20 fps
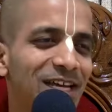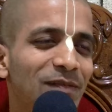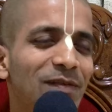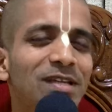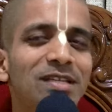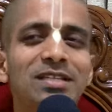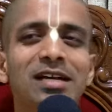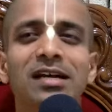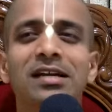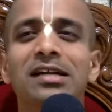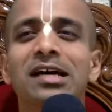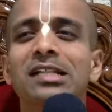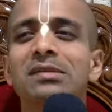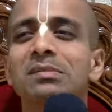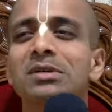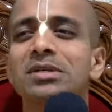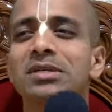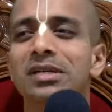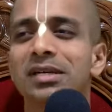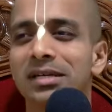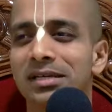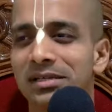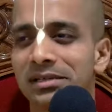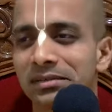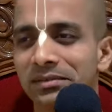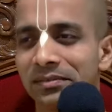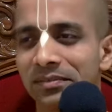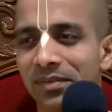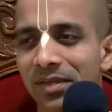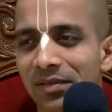When Jagannath
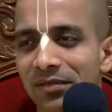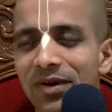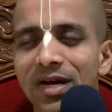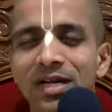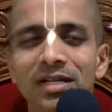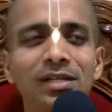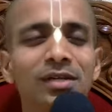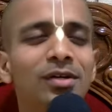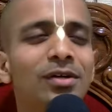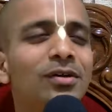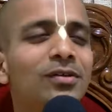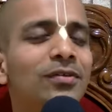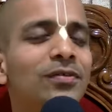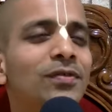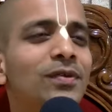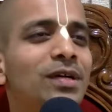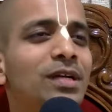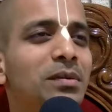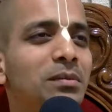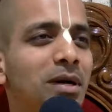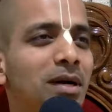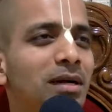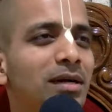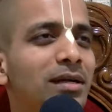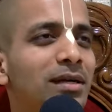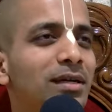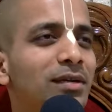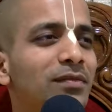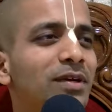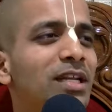Mishra, father of
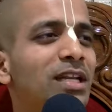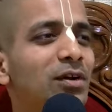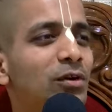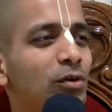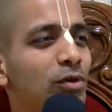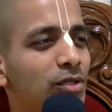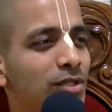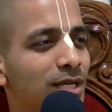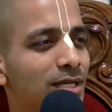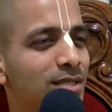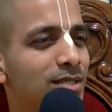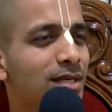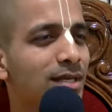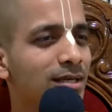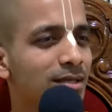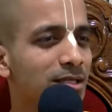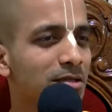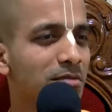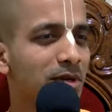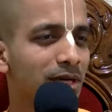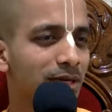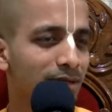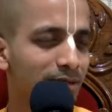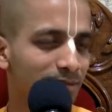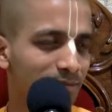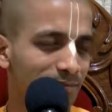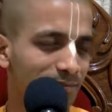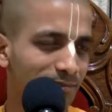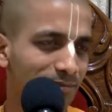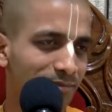Nimai, when he would chastise Nimai,
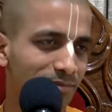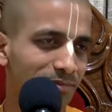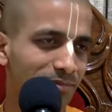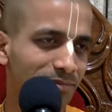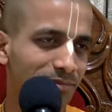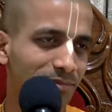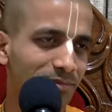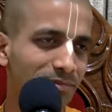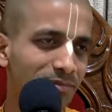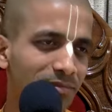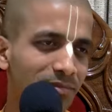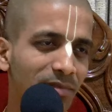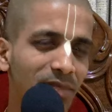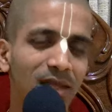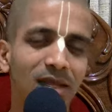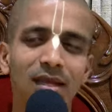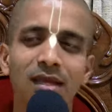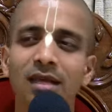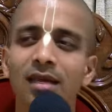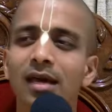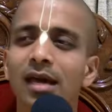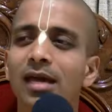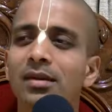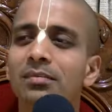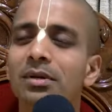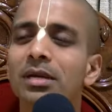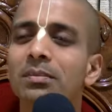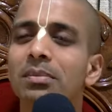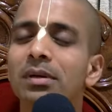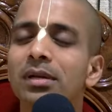and
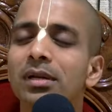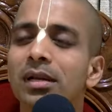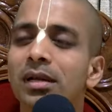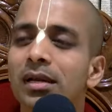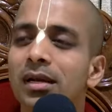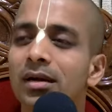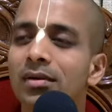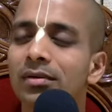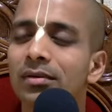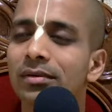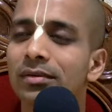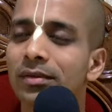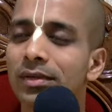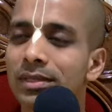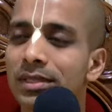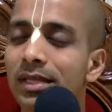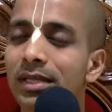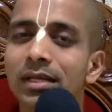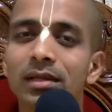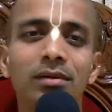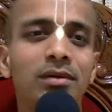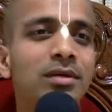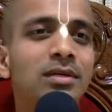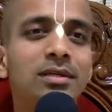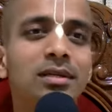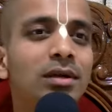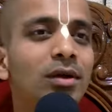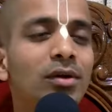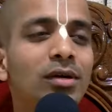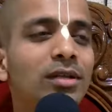people around will tell, he's
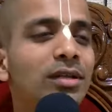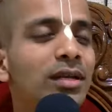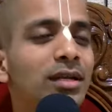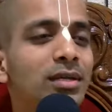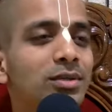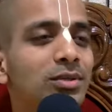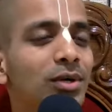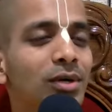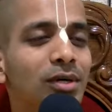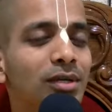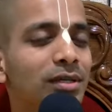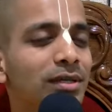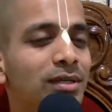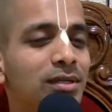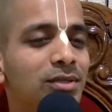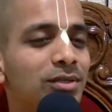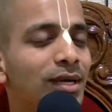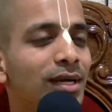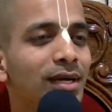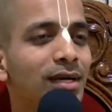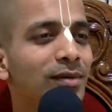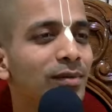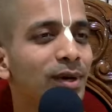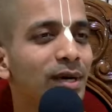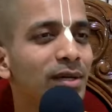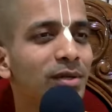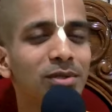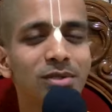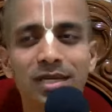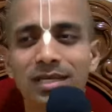an extraordinary child, why
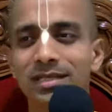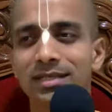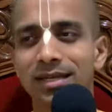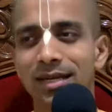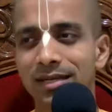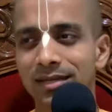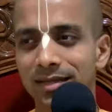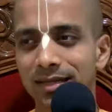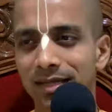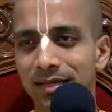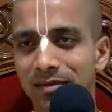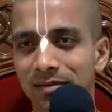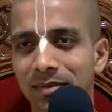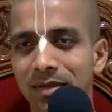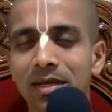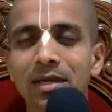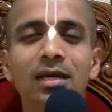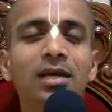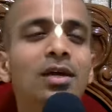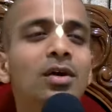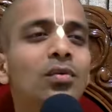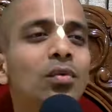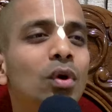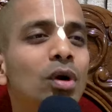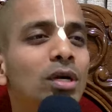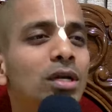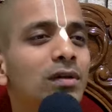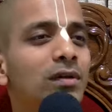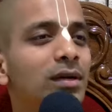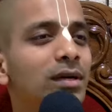are you chastising him?
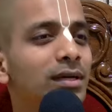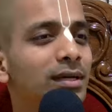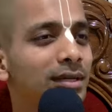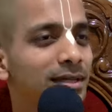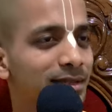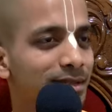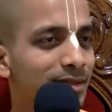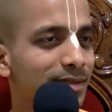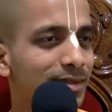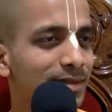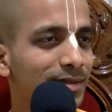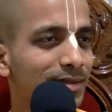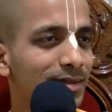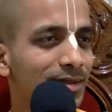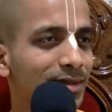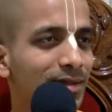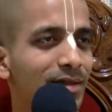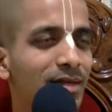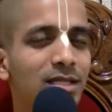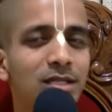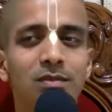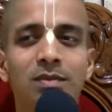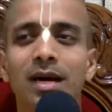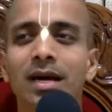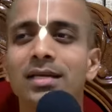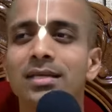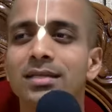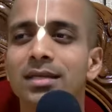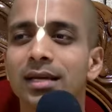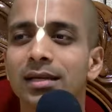Whatever it is, he's
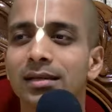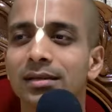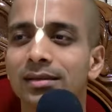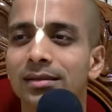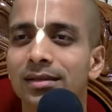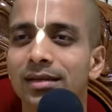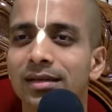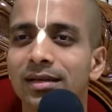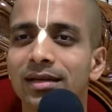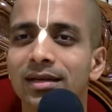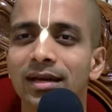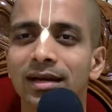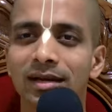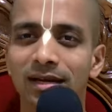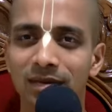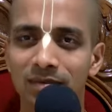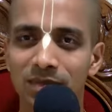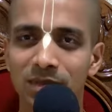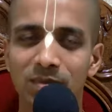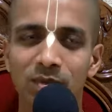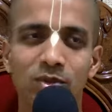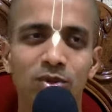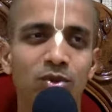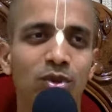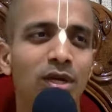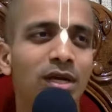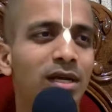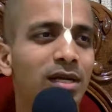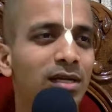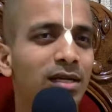my son and I'm supposed to
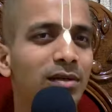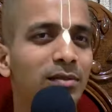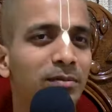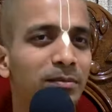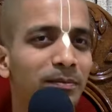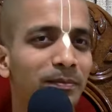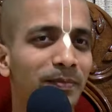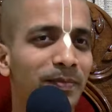correct him.